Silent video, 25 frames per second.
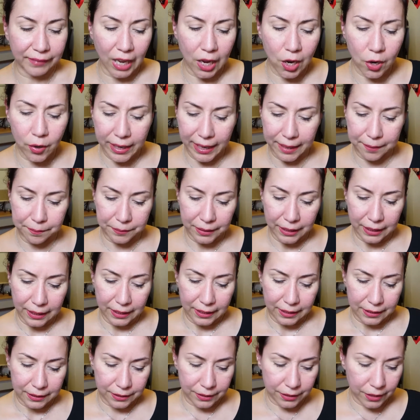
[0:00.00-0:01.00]
Okay,
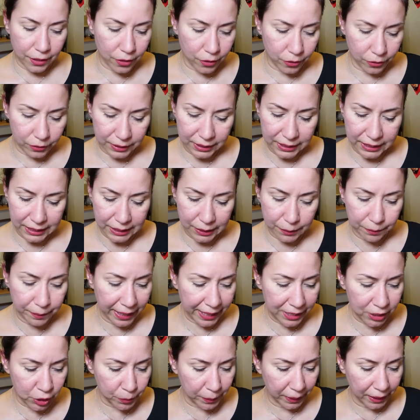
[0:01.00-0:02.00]
so
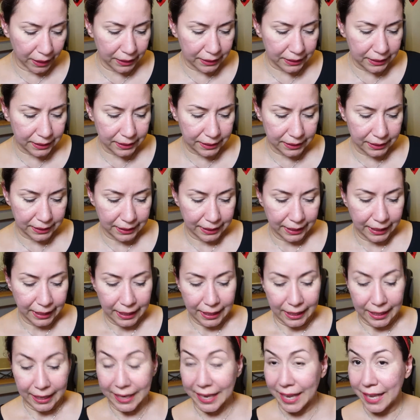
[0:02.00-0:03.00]
Smashbox.
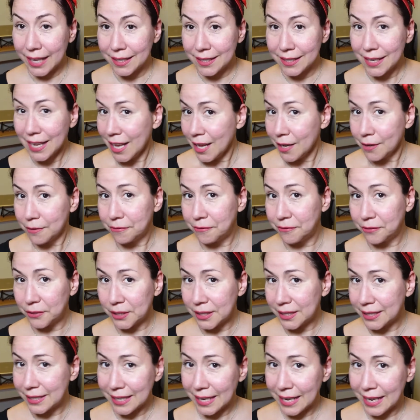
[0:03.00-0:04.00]
Again,
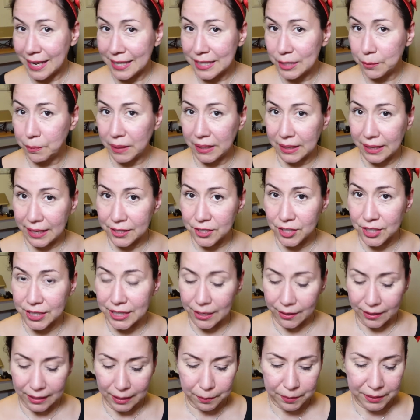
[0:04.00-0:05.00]
full-size Be
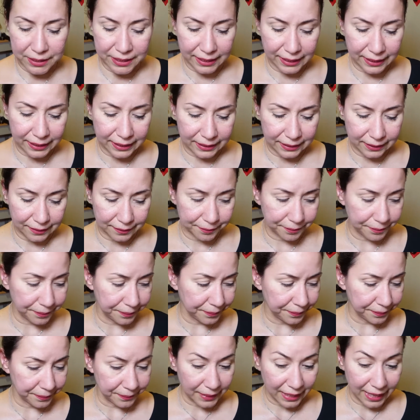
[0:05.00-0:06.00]
Legendary lipstick.
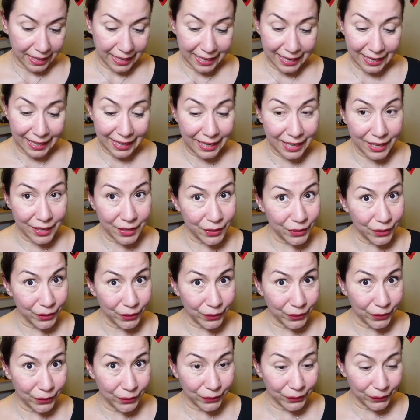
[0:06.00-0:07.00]

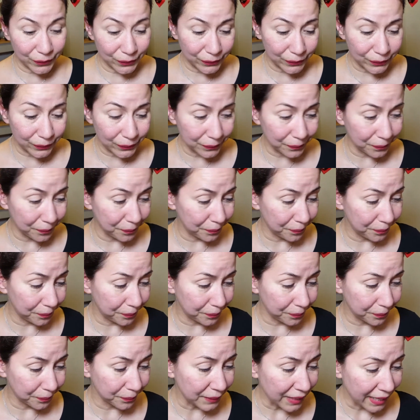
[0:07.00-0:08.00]
Hello.
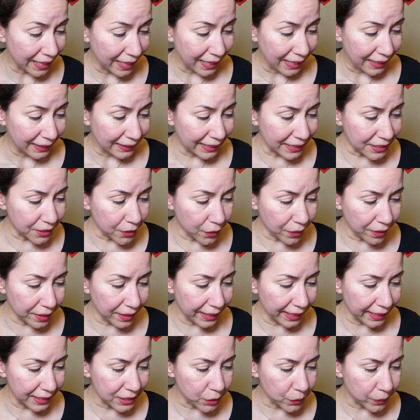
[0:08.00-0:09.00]
Let's go to the
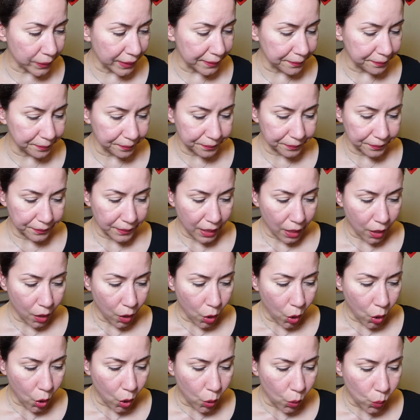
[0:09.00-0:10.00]
next one.
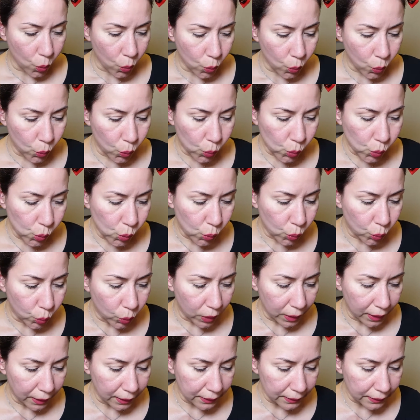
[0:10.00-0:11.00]

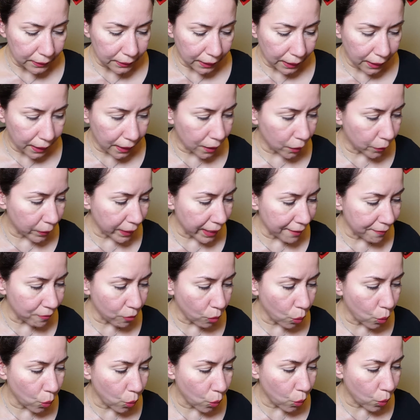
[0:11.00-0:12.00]
Ooh. Uh, we have
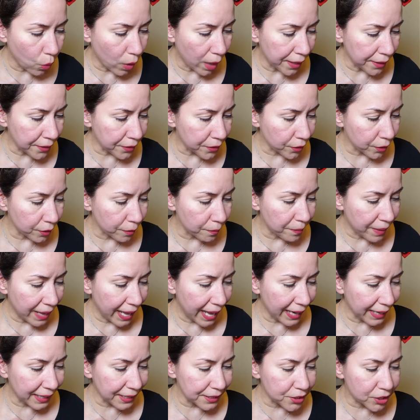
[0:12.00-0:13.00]
Wander
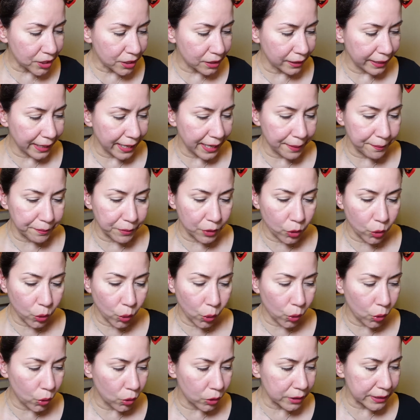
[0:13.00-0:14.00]
Baggage Claim
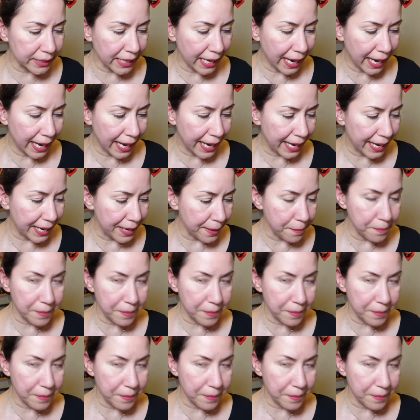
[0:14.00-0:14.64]
Gold Eye